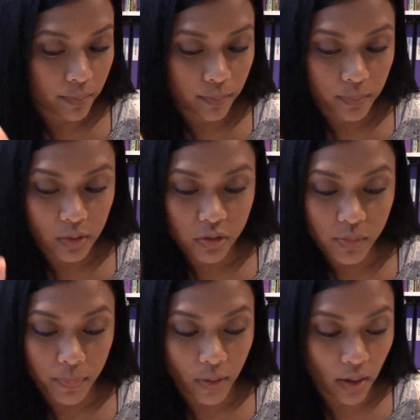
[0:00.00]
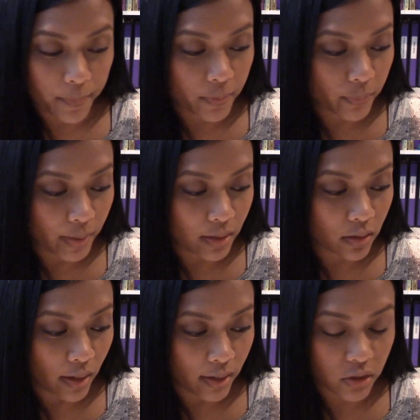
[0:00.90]
There's a proper way to
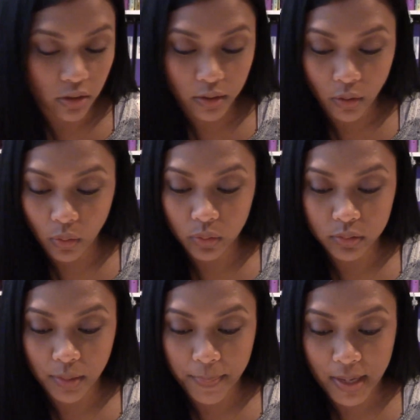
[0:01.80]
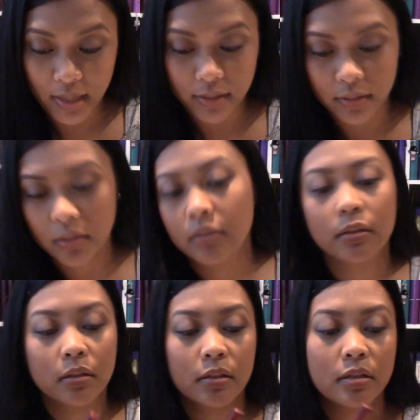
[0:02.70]
actually hold the pen.
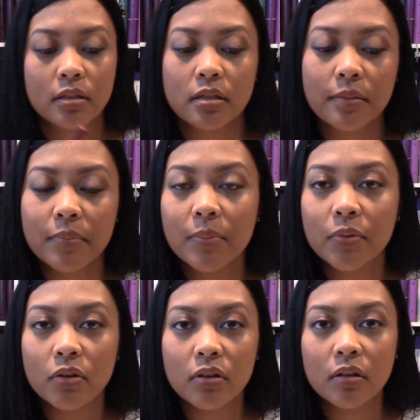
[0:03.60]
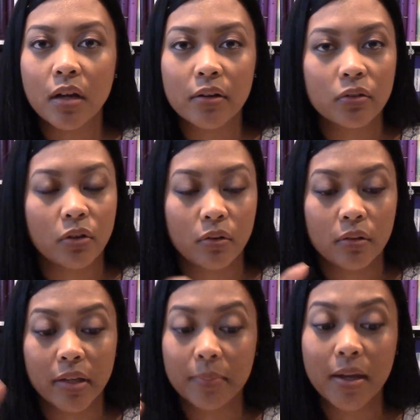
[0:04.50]
Some people, I don't know,
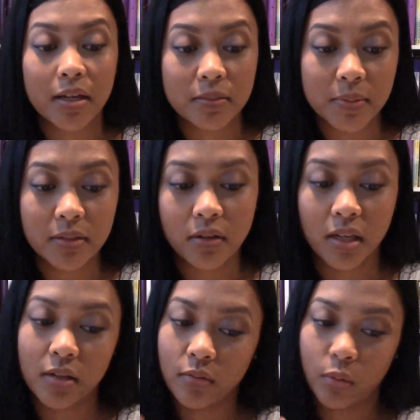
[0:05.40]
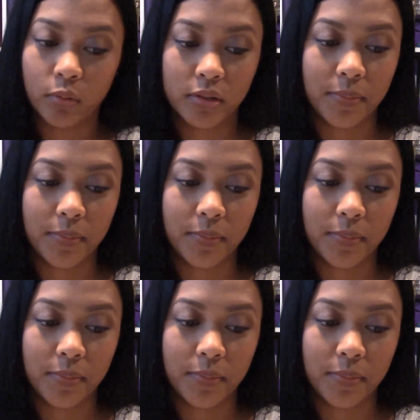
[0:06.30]
like my husband, he holds a